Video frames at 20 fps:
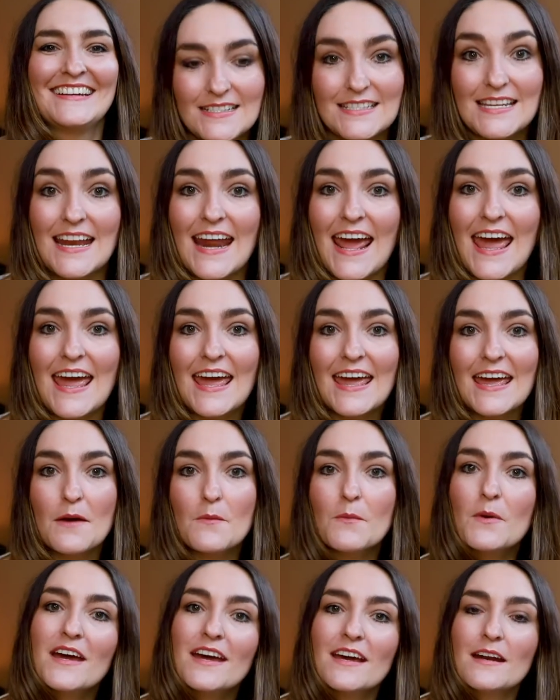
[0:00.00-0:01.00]
Today
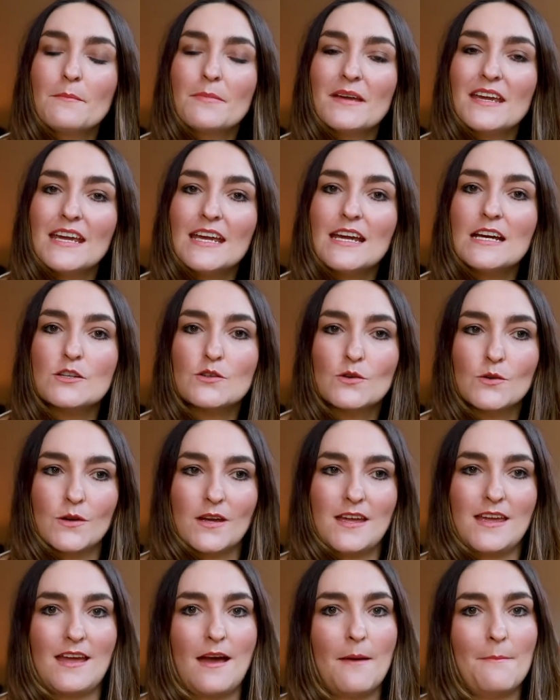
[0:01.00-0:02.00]
we're gonna be
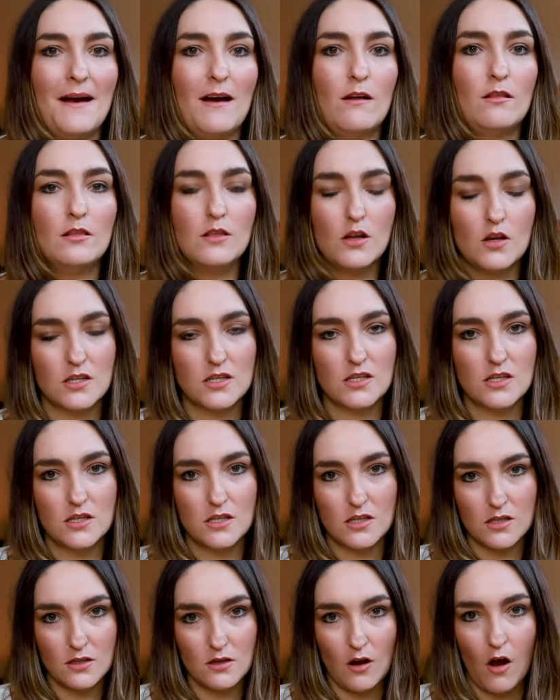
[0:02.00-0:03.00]
talking about lost
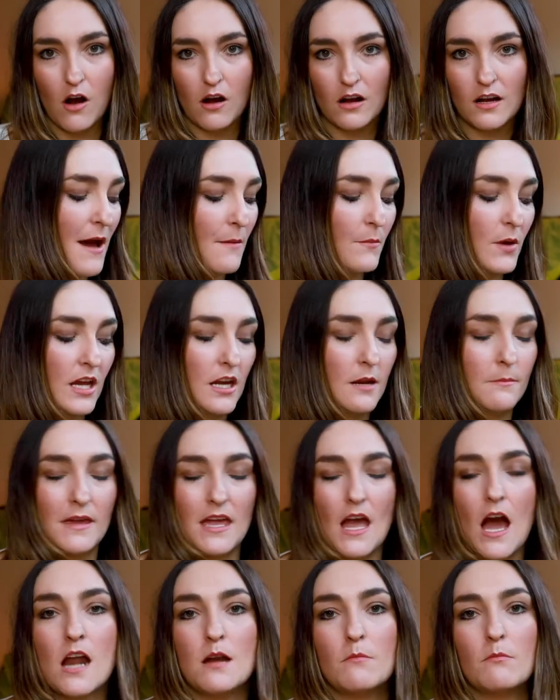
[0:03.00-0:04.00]
stock and we're gonna
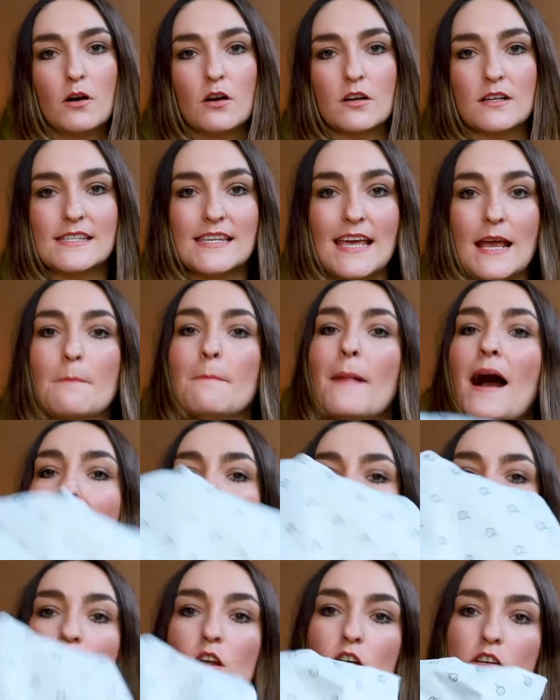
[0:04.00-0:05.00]
be unboxing
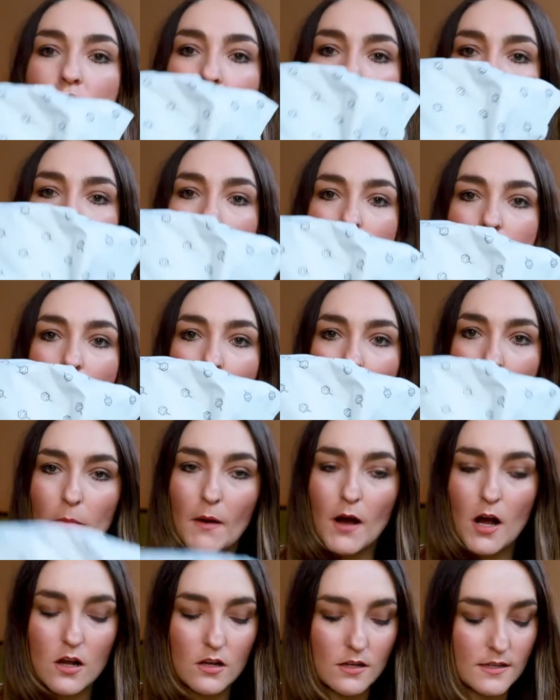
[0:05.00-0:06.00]
my lost stock
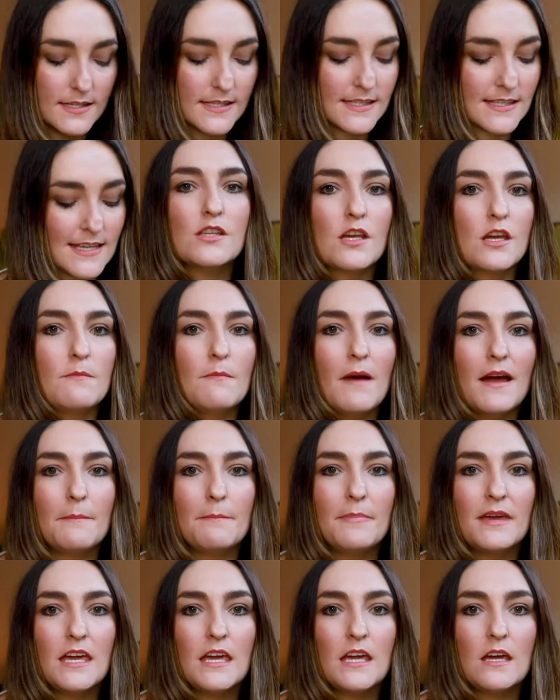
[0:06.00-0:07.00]
box. So you
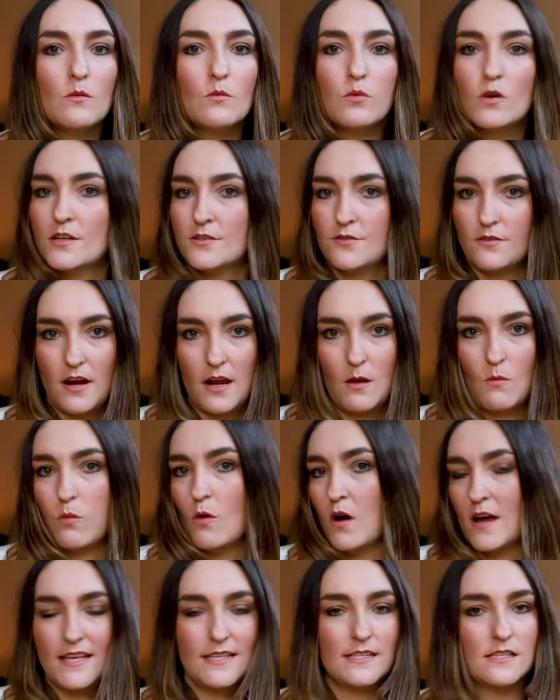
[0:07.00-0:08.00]
might be wondering,
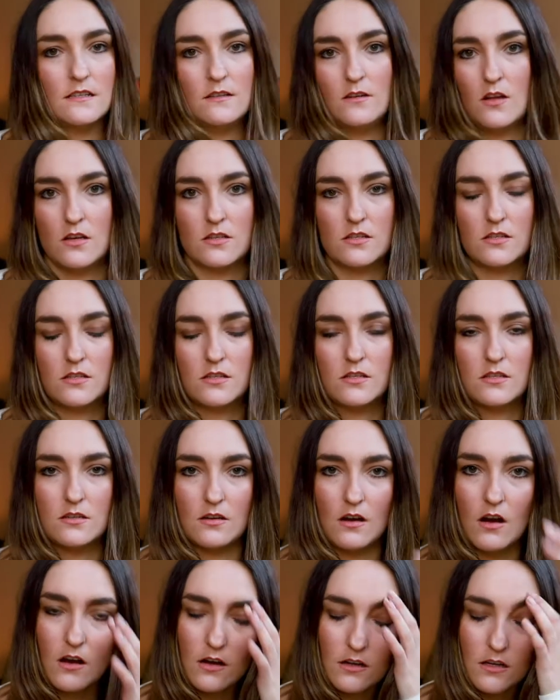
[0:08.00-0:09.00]
what is lost
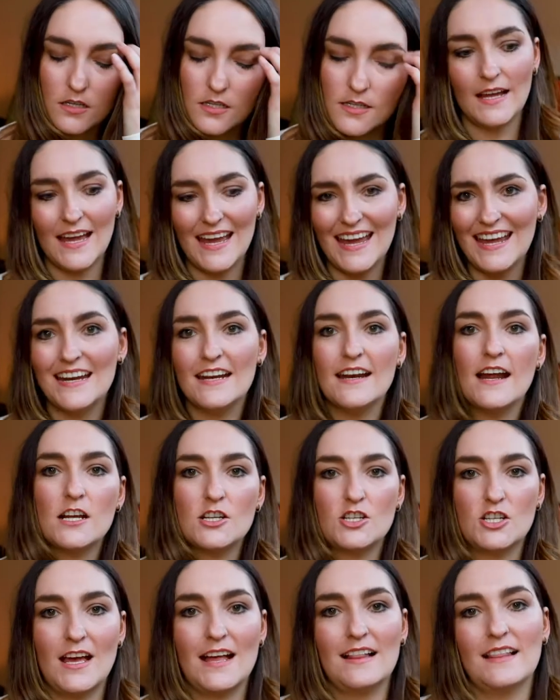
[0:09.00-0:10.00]
stock? In a
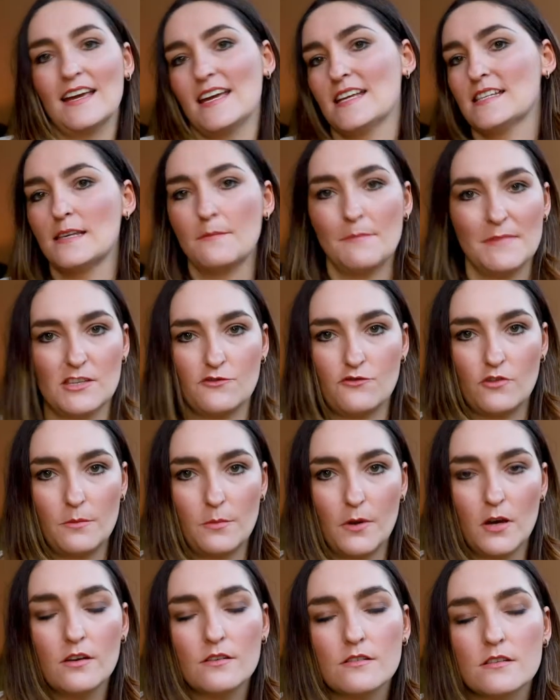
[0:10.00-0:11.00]
nutshell, it's a mystery
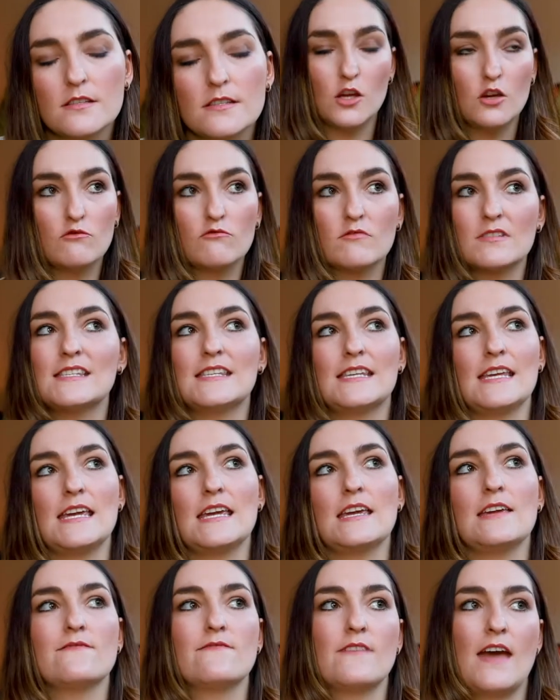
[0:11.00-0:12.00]
box. You
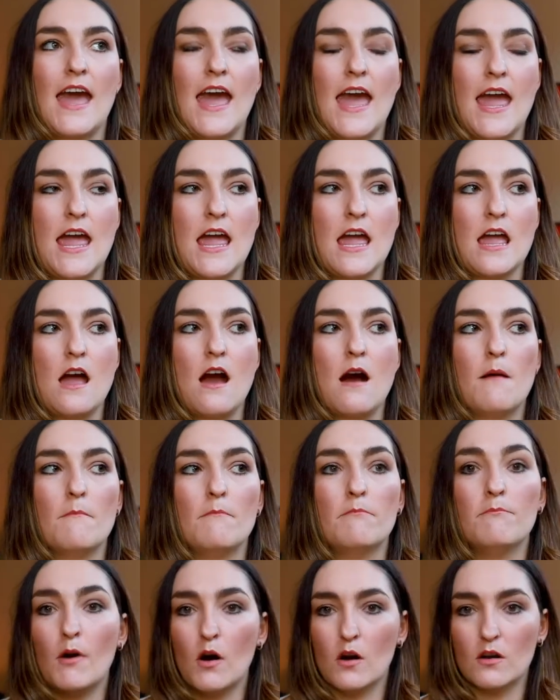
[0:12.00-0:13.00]
receive a
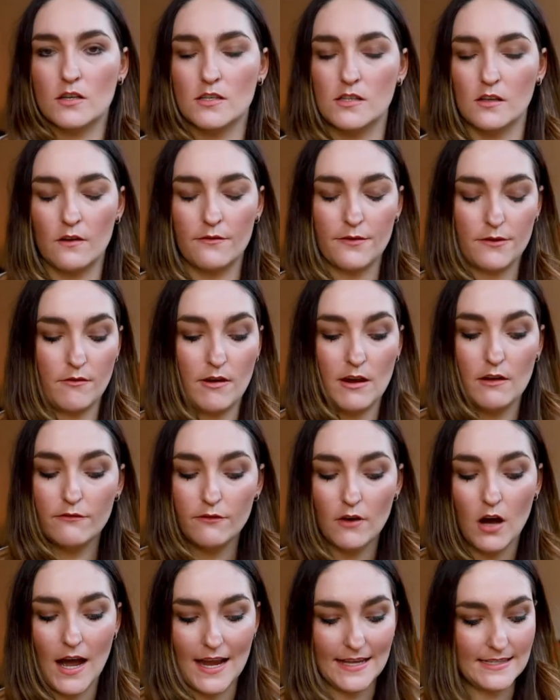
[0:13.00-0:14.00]
box of 3 or
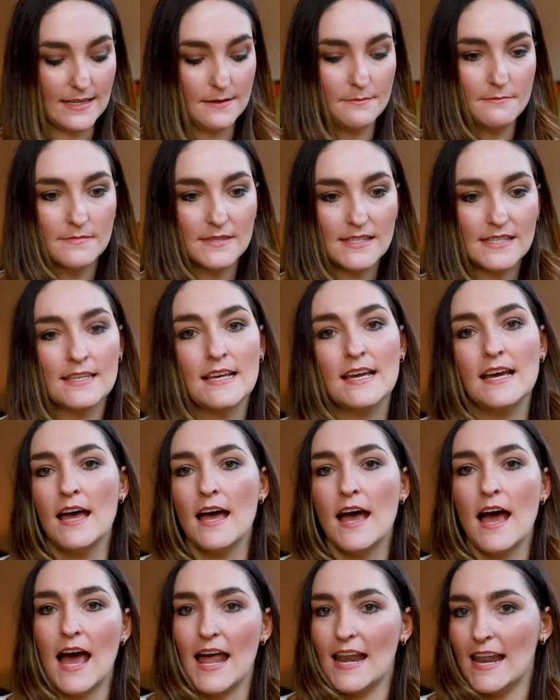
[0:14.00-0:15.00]
4 items,
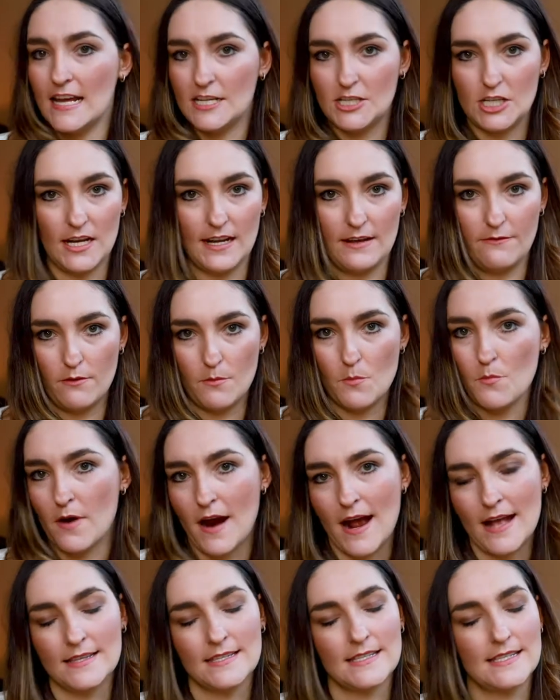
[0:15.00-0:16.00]
allegedly from
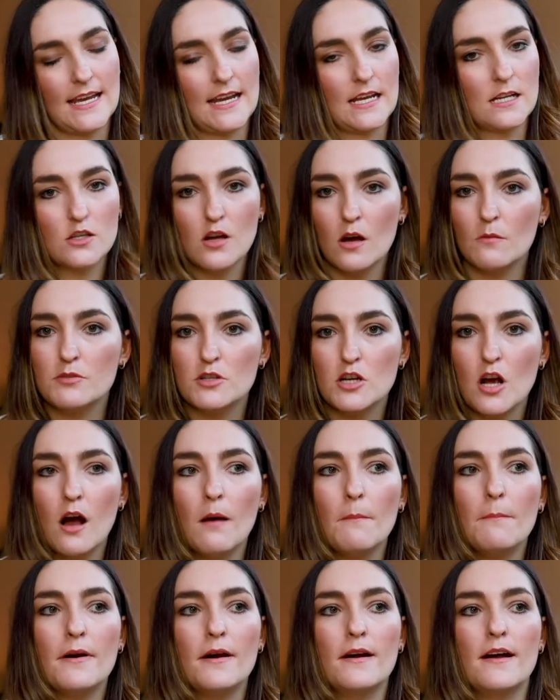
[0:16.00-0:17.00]
brands like
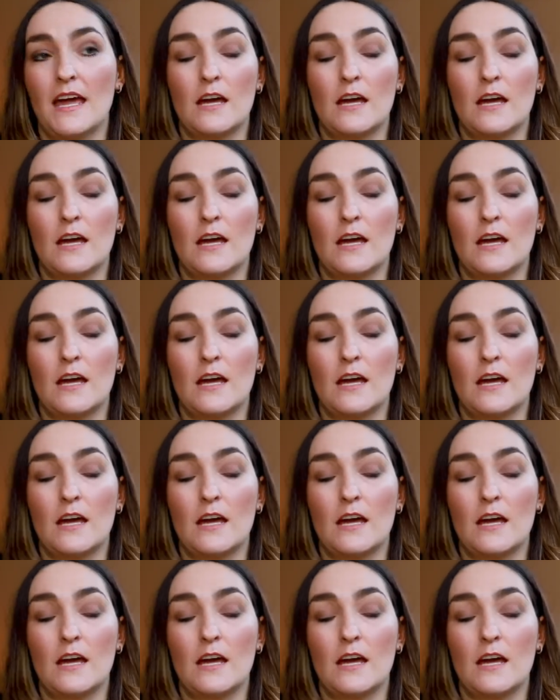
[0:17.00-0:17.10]
Topshop.